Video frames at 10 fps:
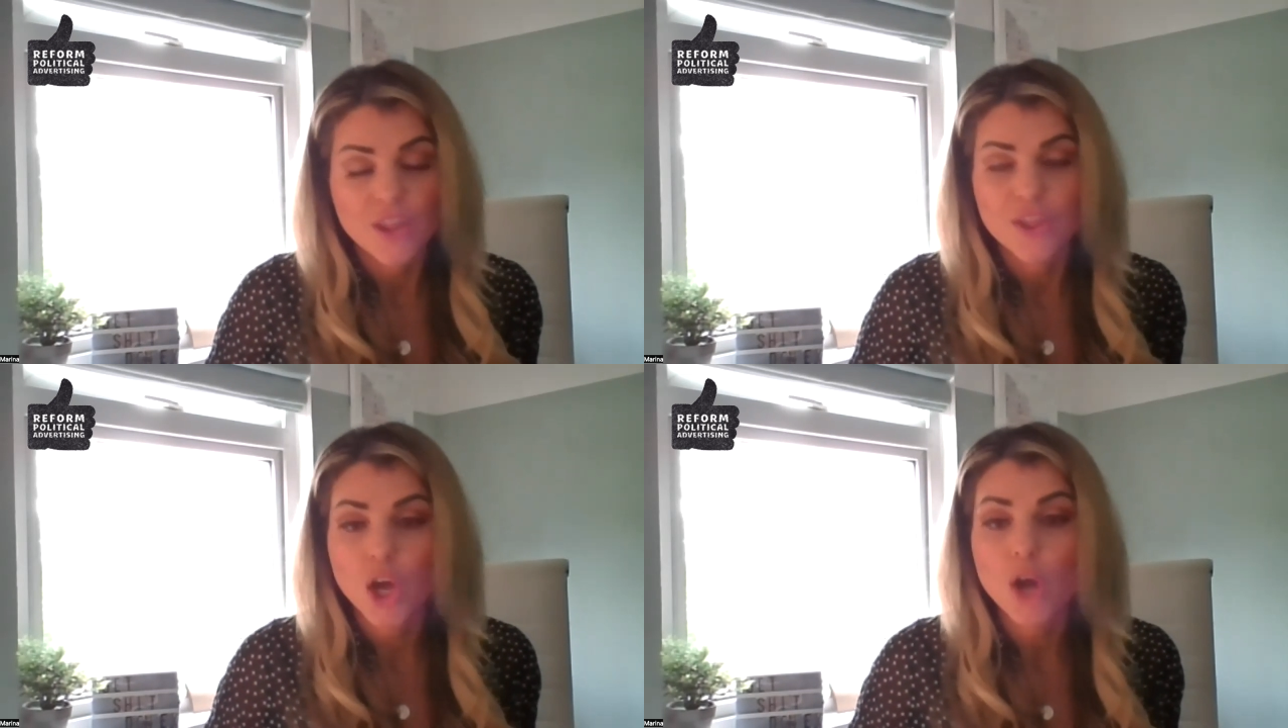
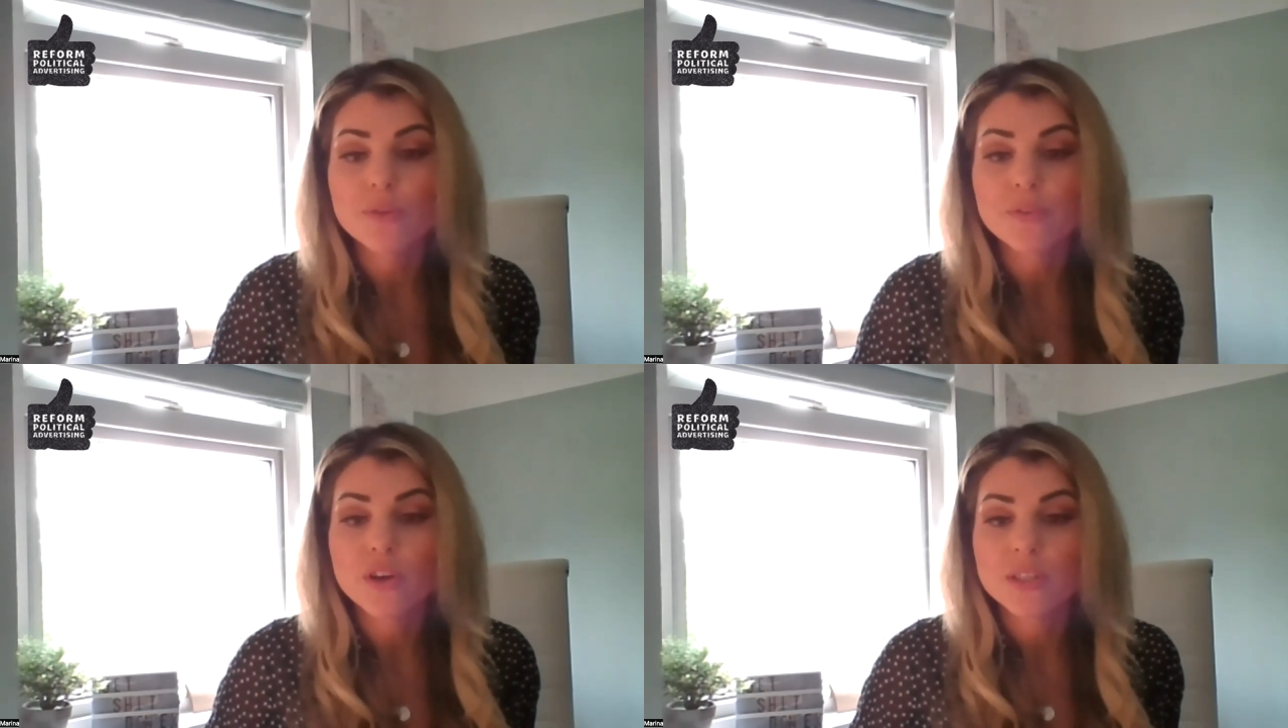The
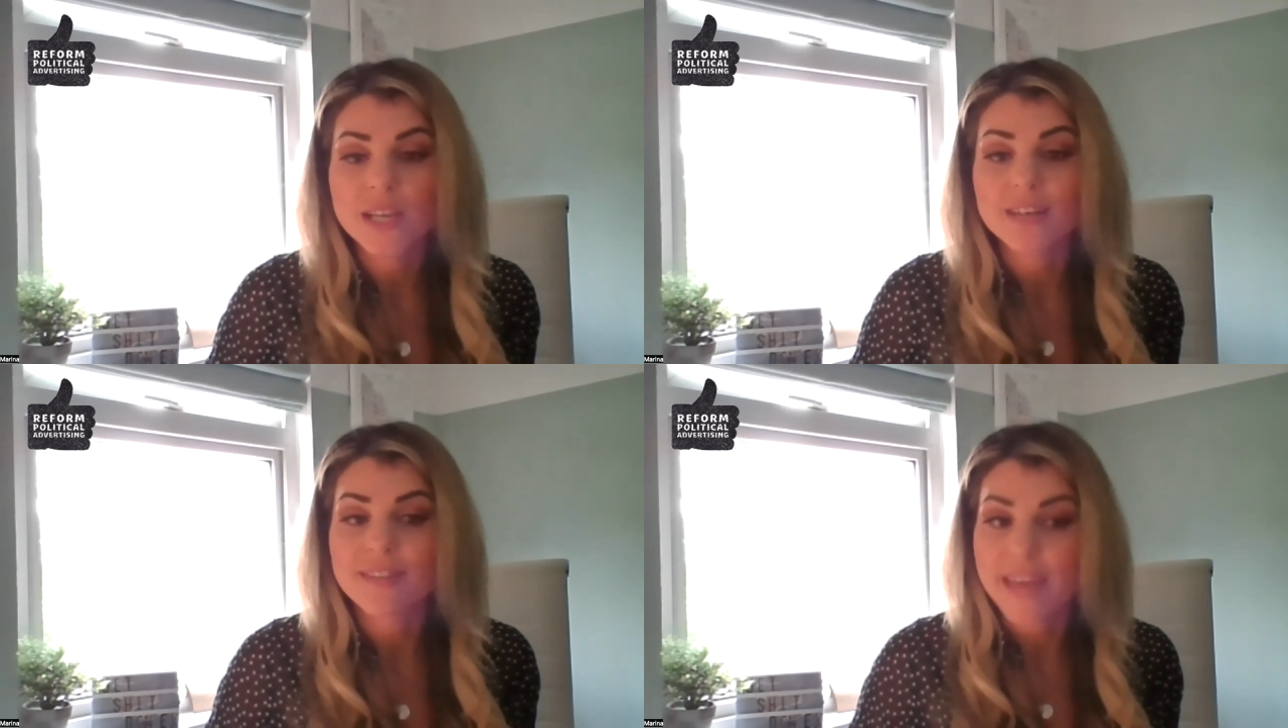code of
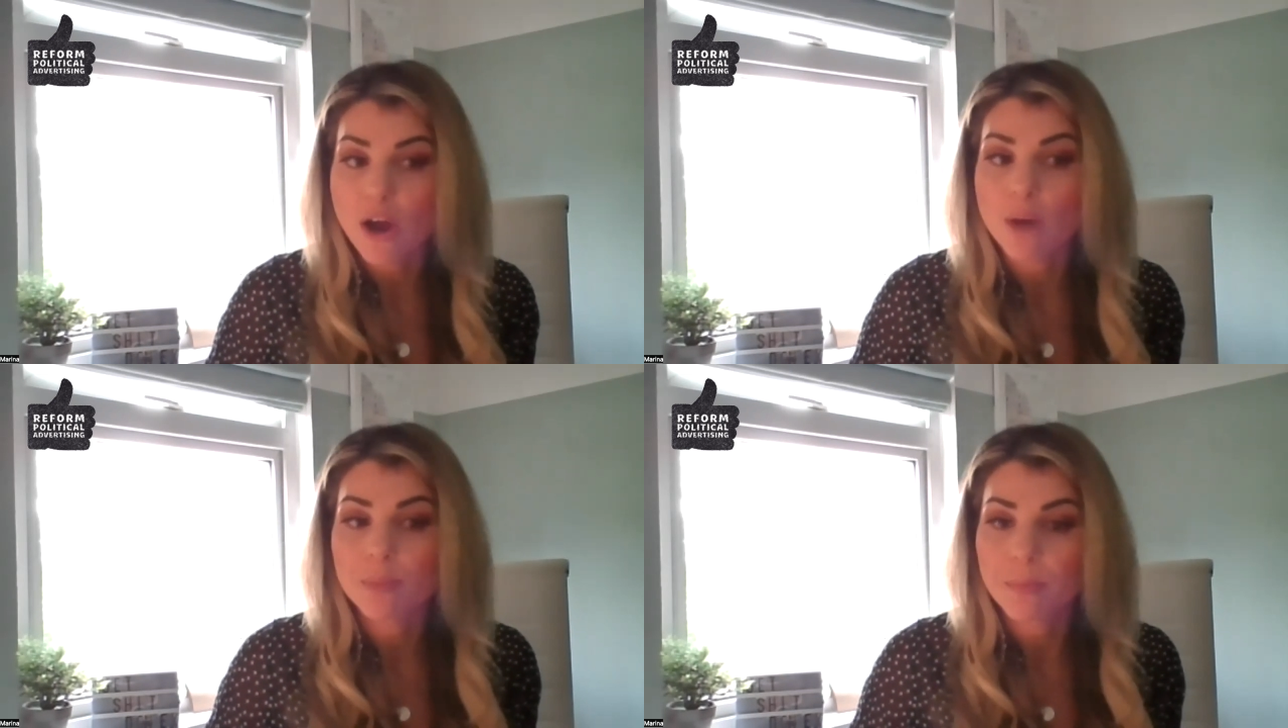conduct they
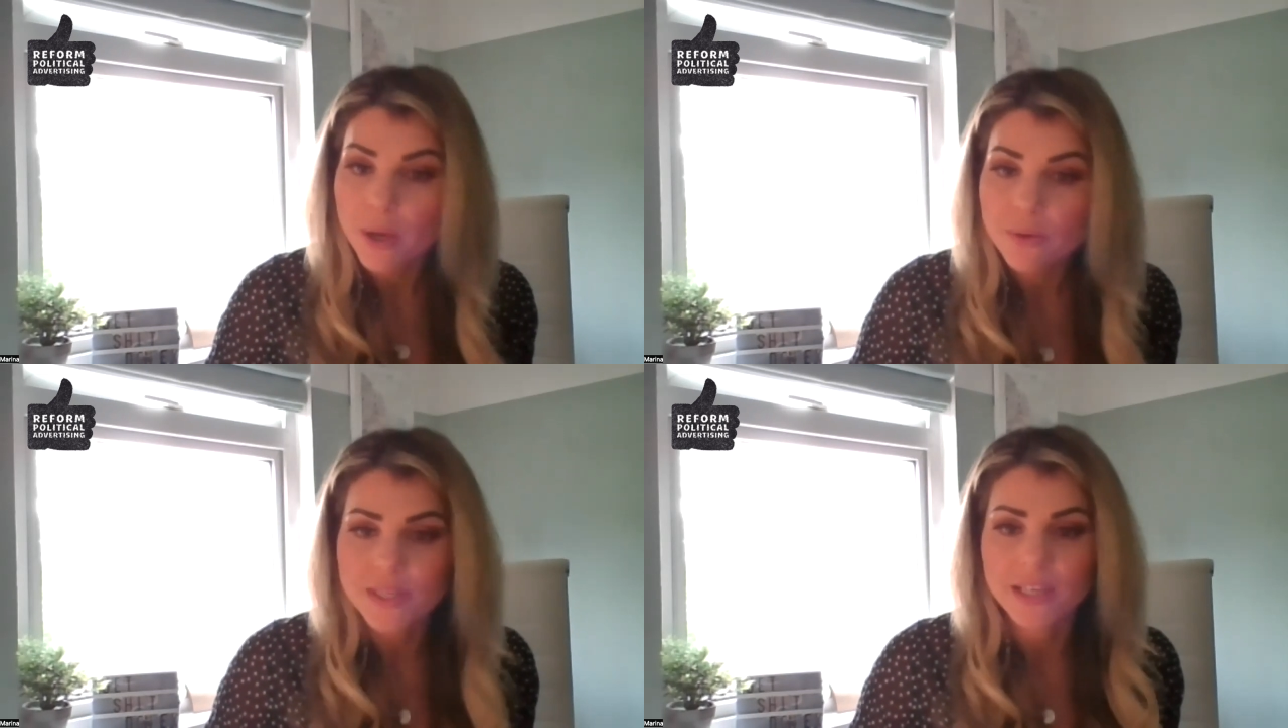are
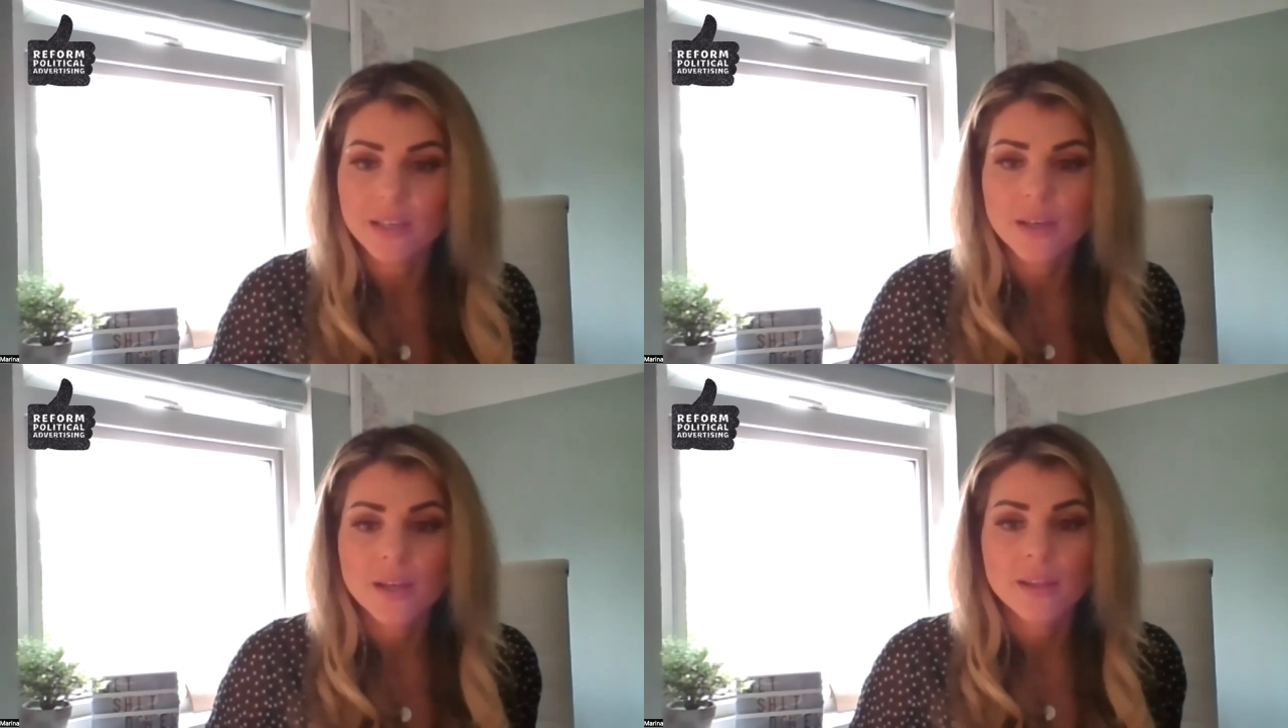proposing